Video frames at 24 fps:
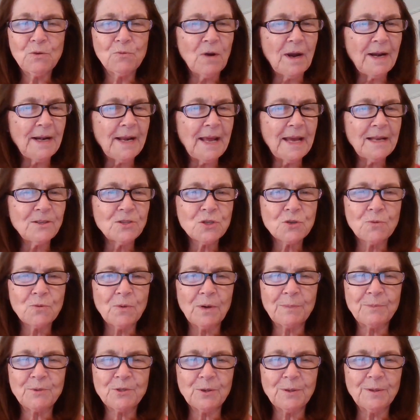right out of
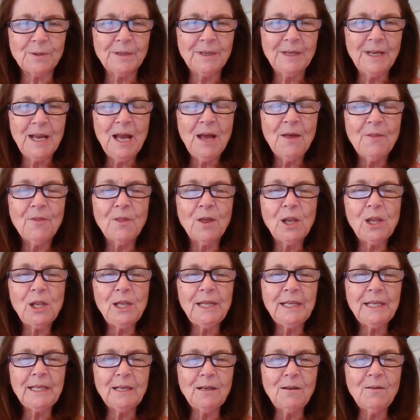scripture. The
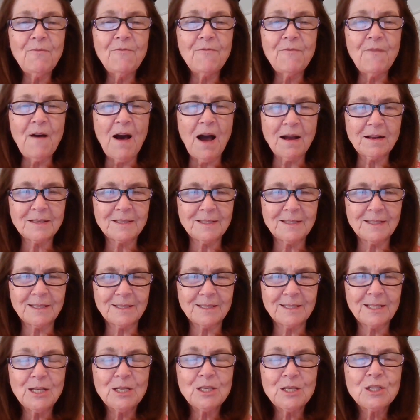little
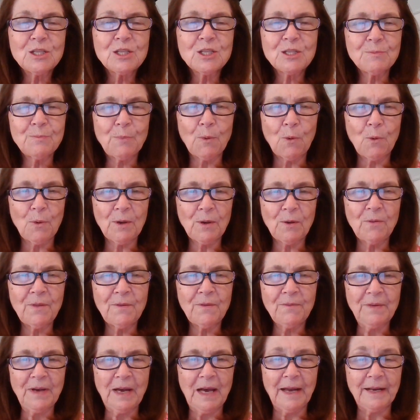foxes spoil
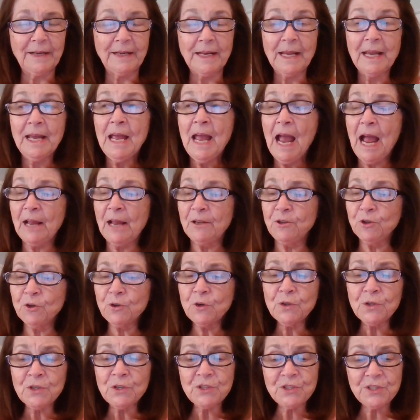the vine. And you're
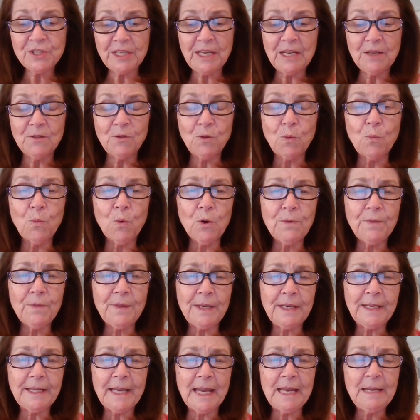going to see in the word
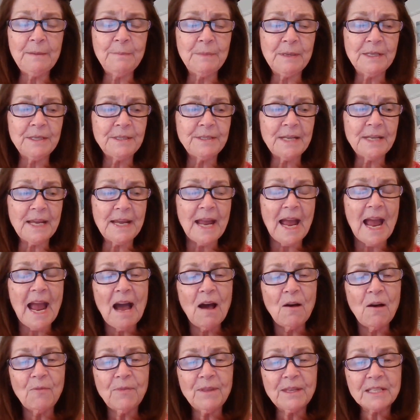that he gave me today
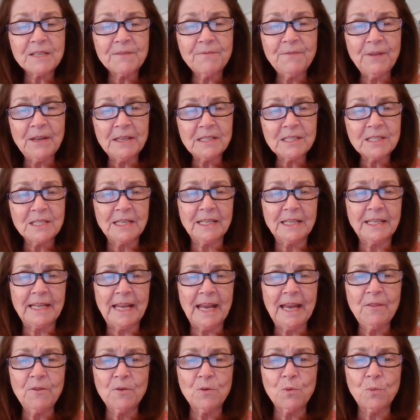how this fits
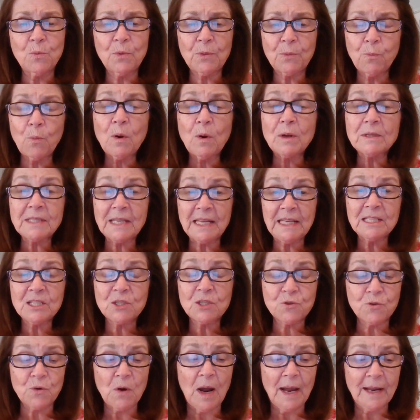together with what
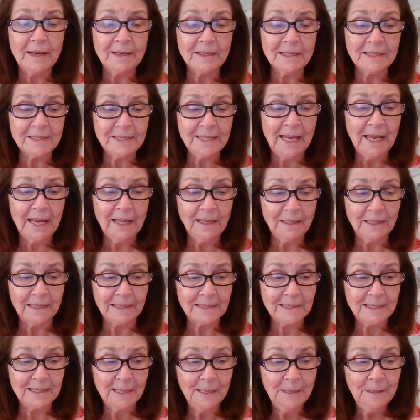he's trying to tell
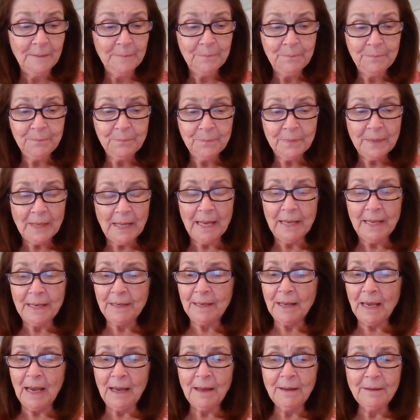us.
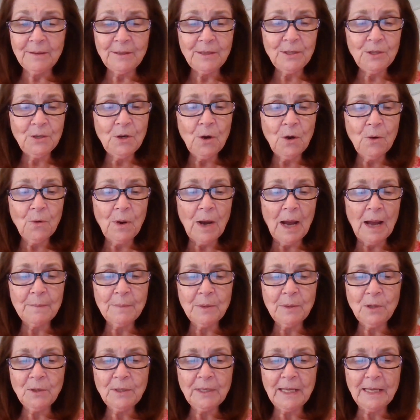And, uh, you know, I'm
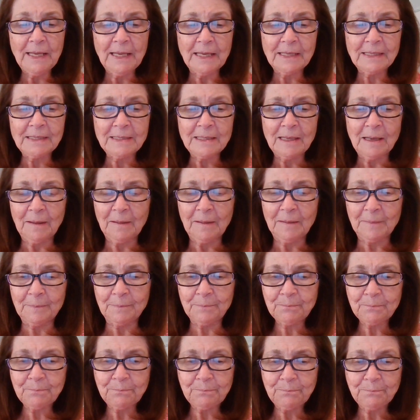looking at
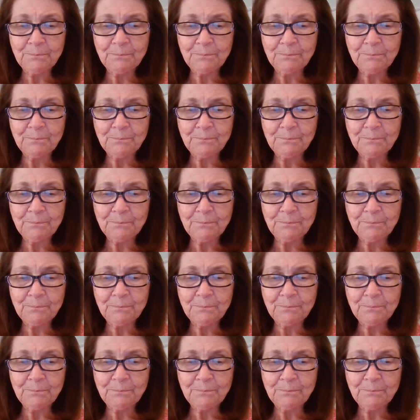um,